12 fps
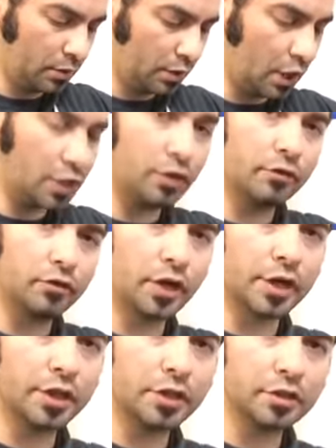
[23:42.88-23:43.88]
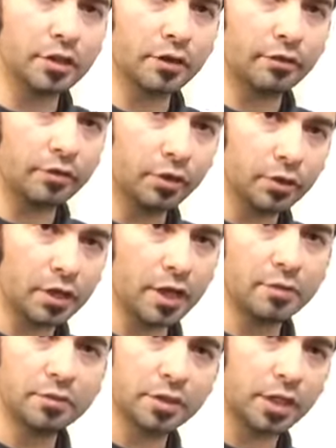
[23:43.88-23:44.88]
and you've done this a few
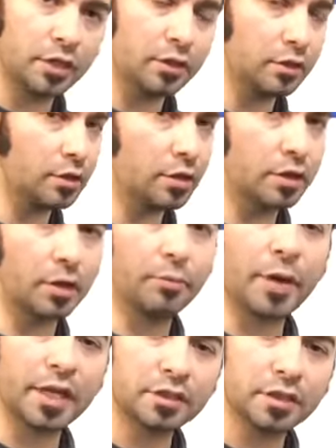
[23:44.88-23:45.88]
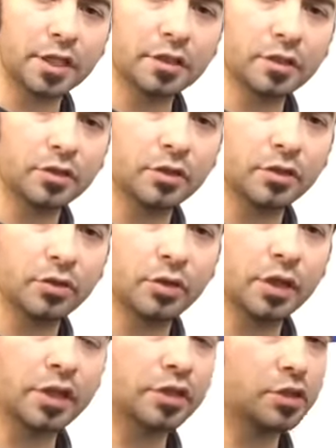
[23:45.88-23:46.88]
times, then the best thing to do
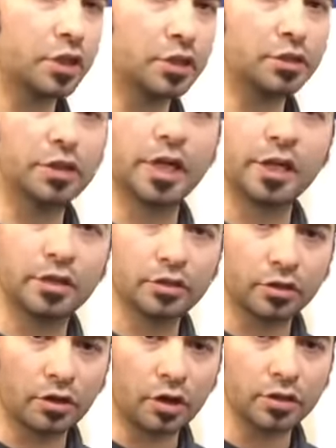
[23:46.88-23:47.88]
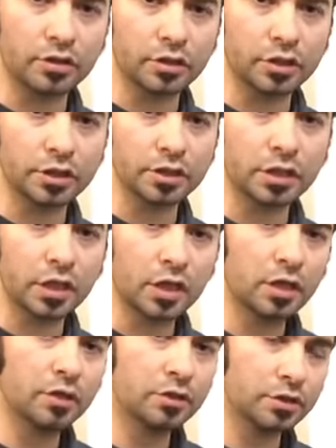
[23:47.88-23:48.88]
is just change your cartridges.
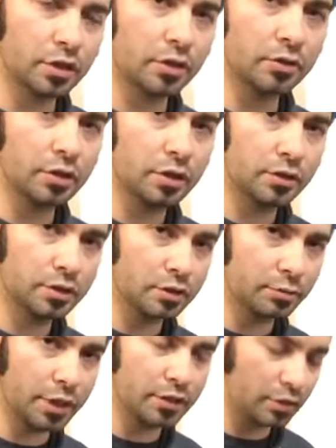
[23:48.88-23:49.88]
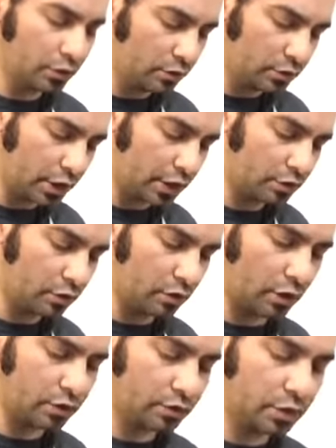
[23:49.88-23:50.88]
So just make sure you change the
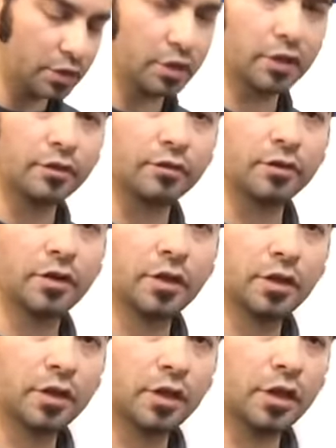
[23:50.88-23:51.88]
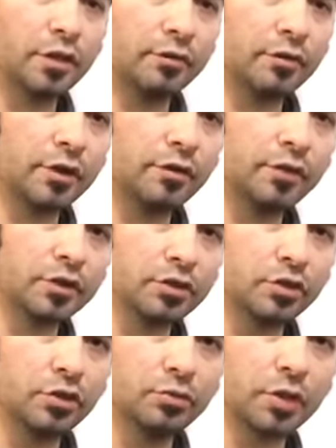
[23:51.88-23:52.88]
cartridge if it's
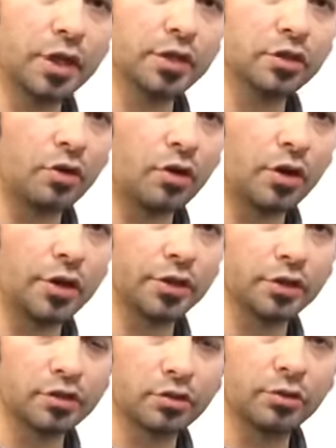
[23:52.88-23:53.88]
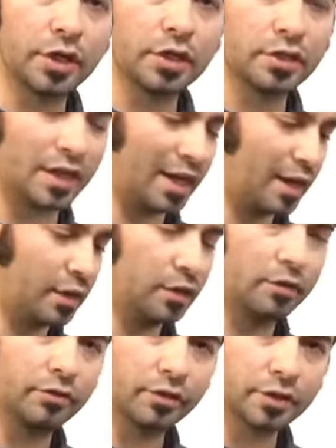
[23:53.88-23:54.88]
too much on the syringe and
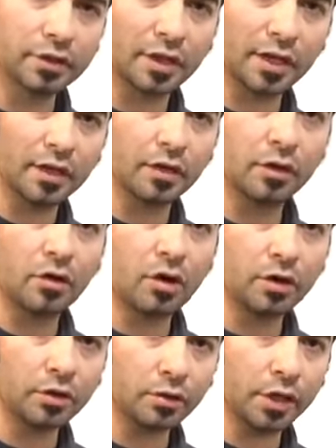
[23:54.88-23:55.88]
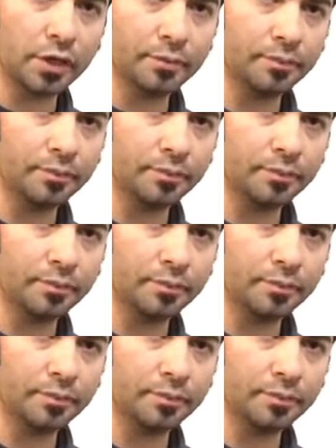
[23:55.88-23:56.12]
it feels like concrete.